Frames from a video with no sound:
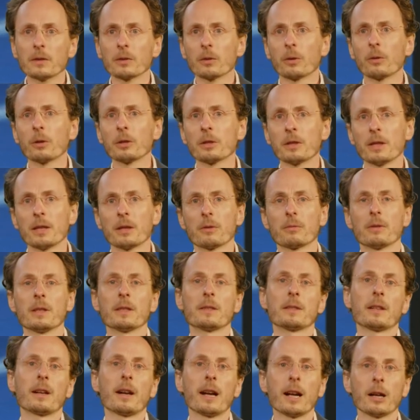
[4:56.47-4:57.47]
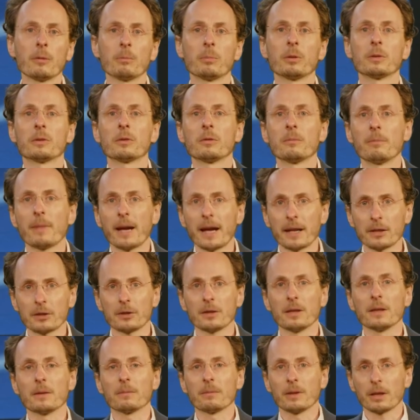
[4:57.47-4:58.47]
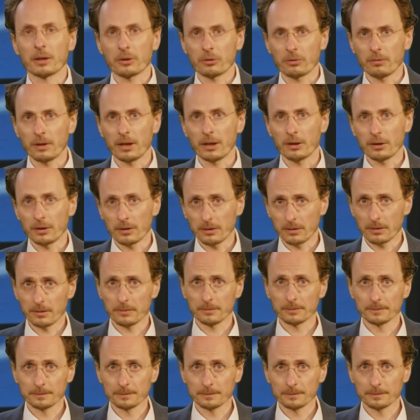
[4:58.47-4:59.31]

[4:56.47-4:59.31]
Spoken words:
or decrease their output to match these fluctuations.